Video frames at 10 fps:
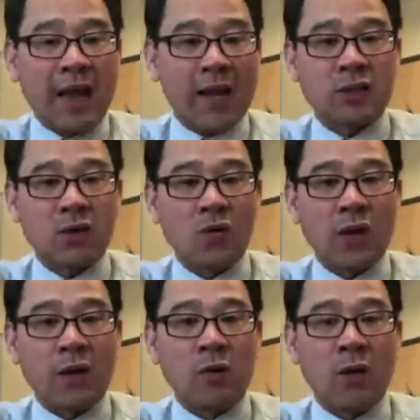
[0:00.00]
canceled,
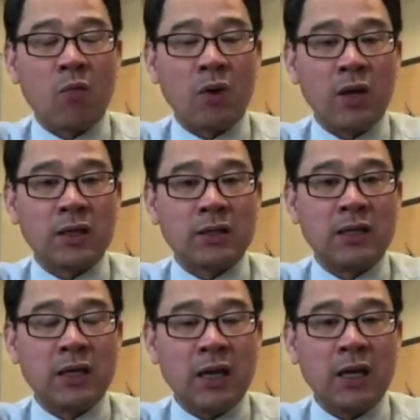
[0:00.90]
and, and we just
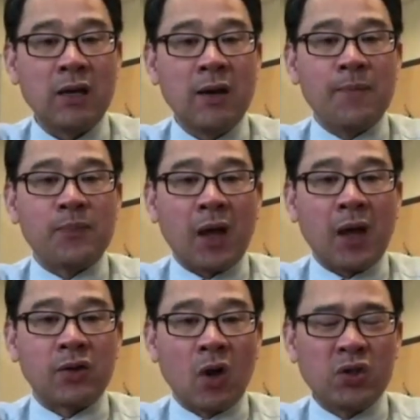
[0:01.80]
need you
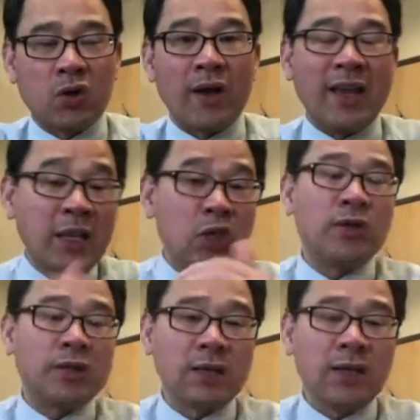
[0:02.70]
know, those who are
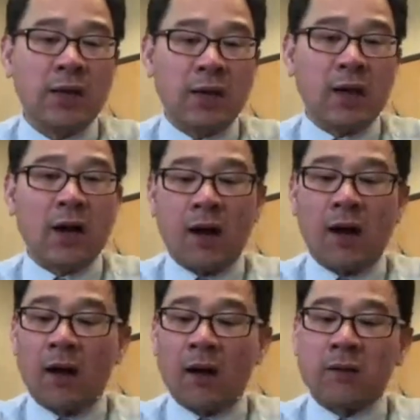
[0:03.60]
interested
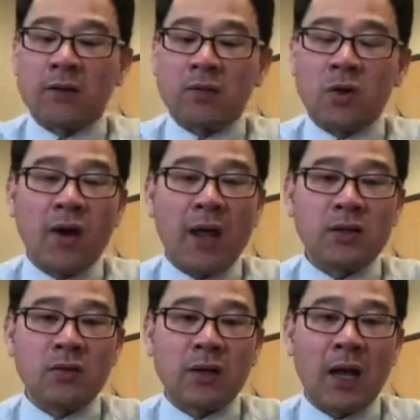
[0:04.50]
uh, to donate
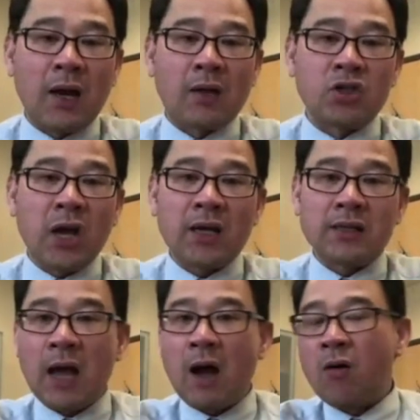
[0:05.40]
to kind of check
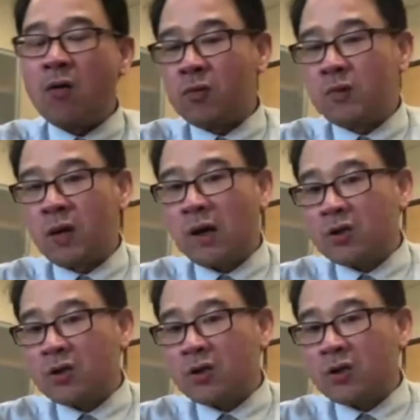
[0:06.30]
us out, uh,
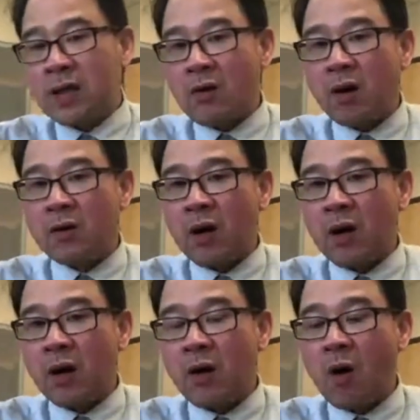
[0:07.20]
check us out
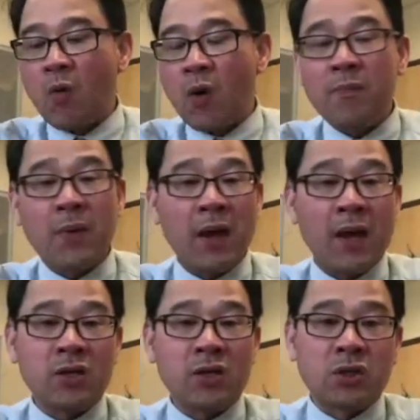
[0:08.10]
on uh, our
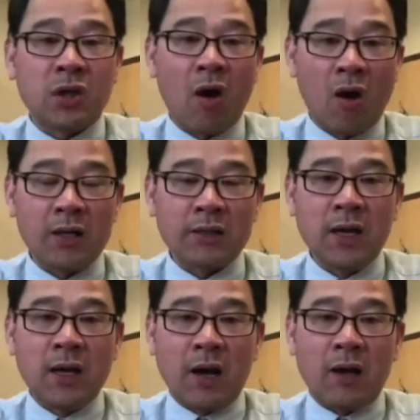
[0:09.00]
webpage, call us,
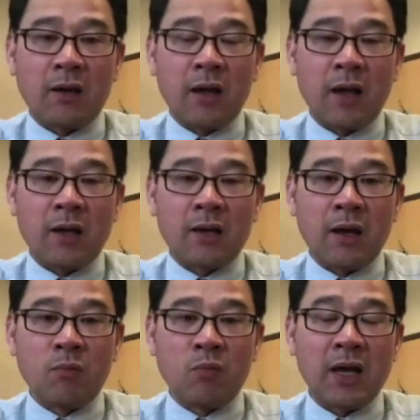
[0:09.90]
uh, and
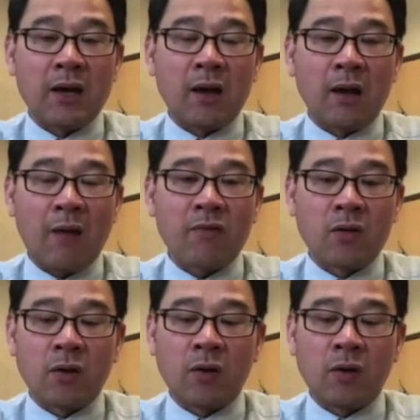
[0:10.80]
then we can uh, have
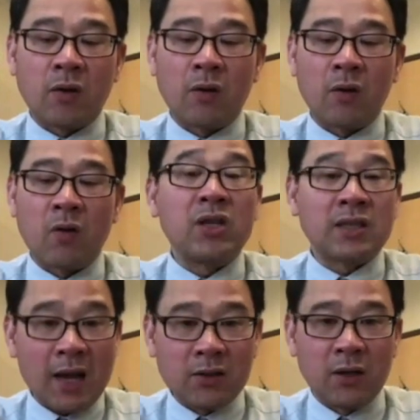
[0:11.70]
your
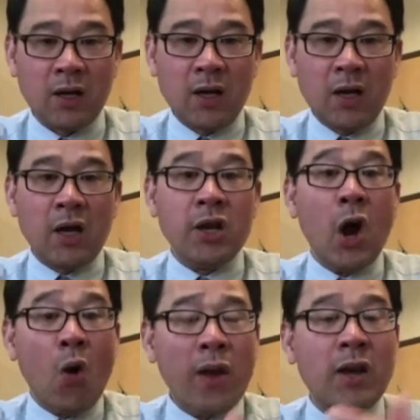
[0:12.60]
questions answered.
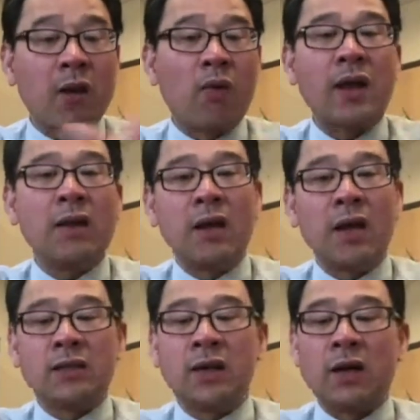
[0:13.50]
Knowing, right?
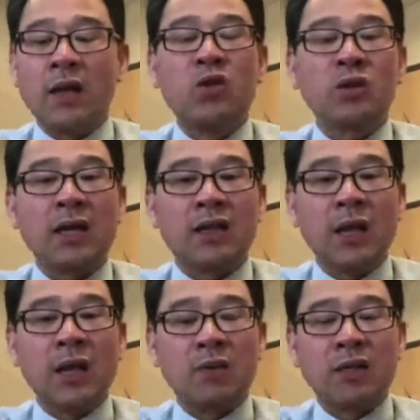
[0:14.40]
it's an interesting
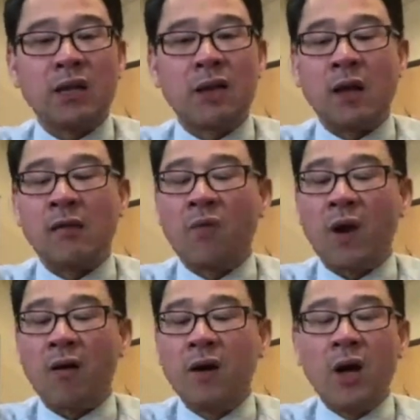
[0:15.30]
theme, isn't it, Dave?
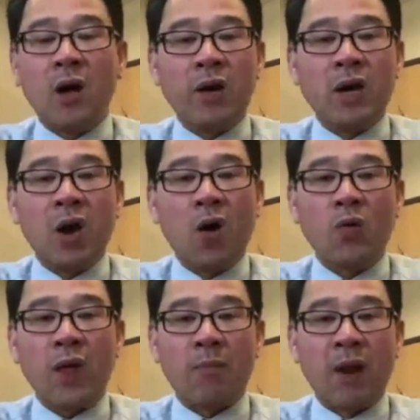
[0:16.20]
Where we know
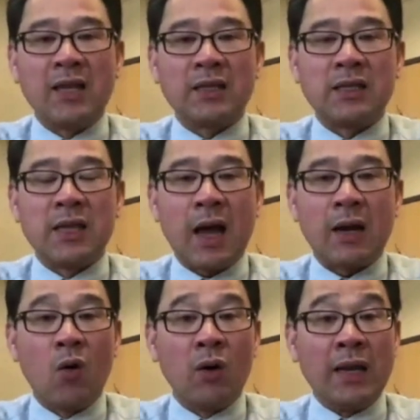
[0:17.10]
that blood is not
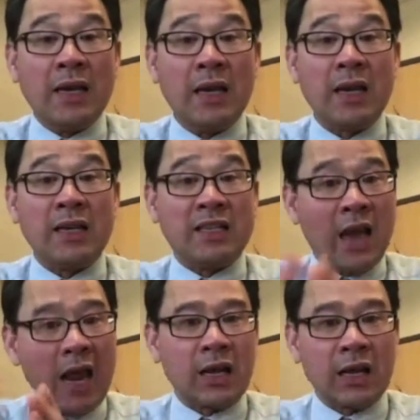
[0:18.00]
only needed
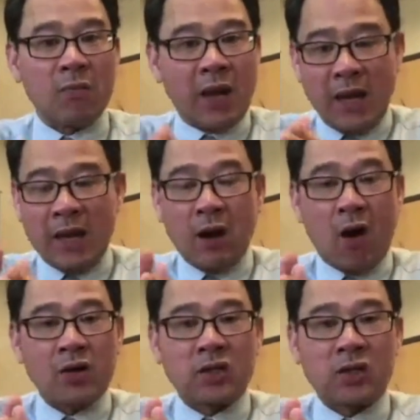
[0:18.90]
daily, but it
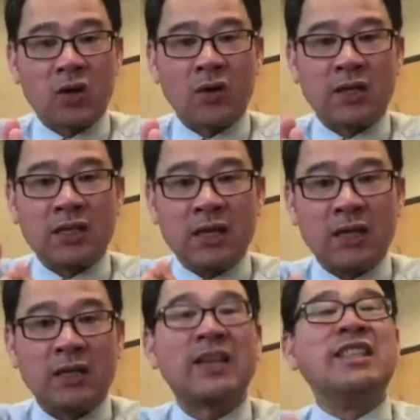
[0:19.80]
also is
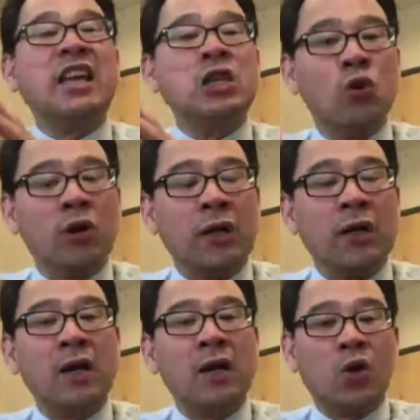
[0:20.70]
needed continually
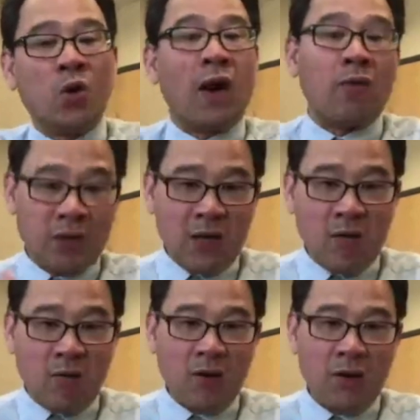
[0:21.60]
throughout the
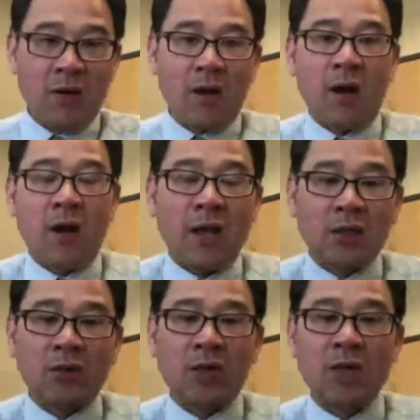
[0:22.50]
year. Uh, and
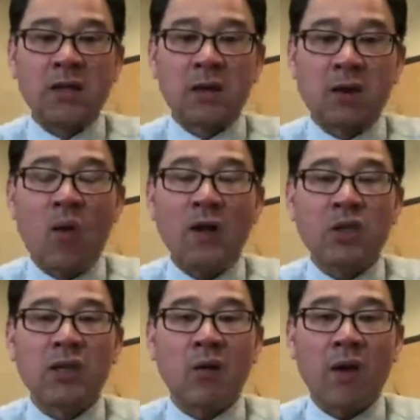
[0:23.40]
so, this is a
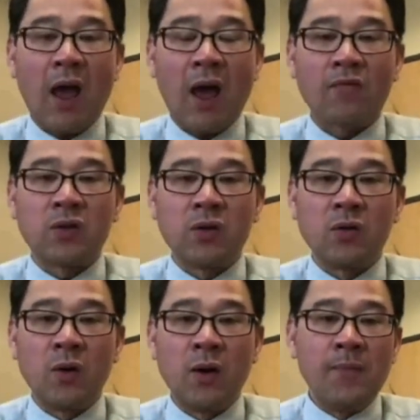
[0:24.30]
question that we have
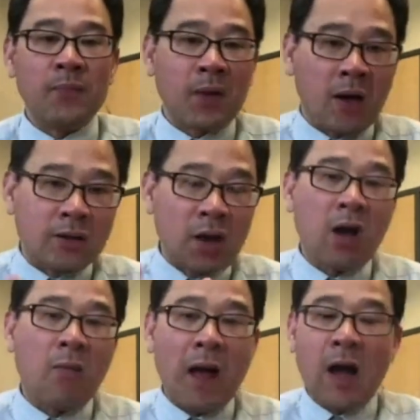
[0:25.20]
to uh,
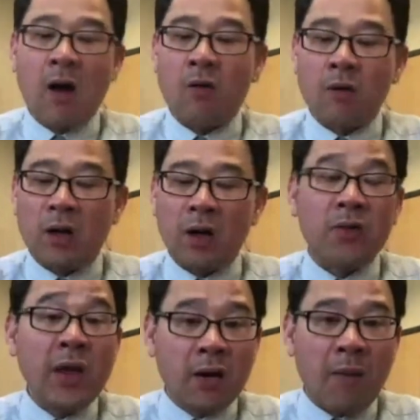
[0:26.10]
talk about, uh,
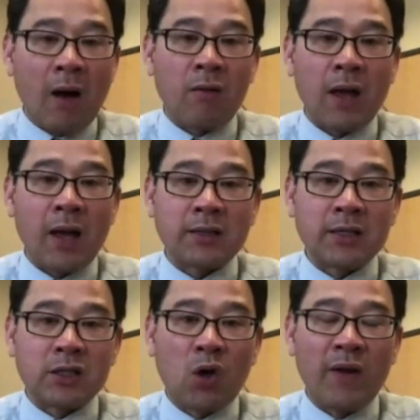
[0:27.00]
think about as
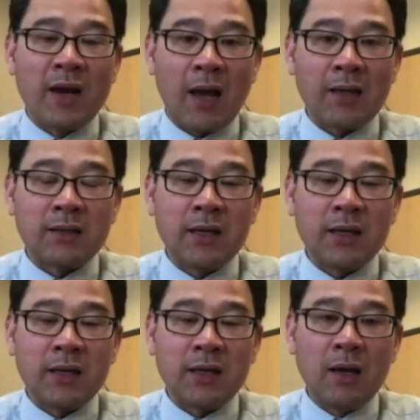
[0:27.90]
this COVID
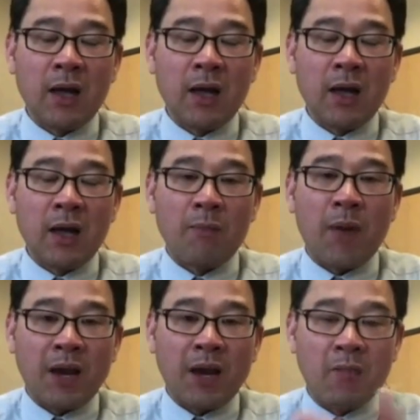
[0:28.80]
19 uh,
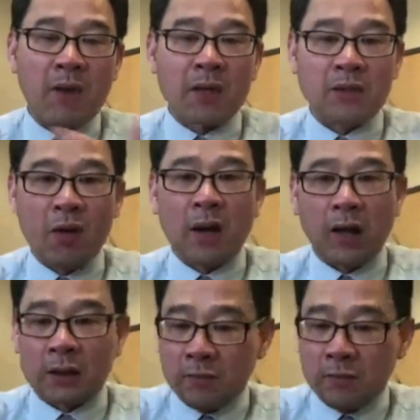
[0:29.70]
pandemic is going on.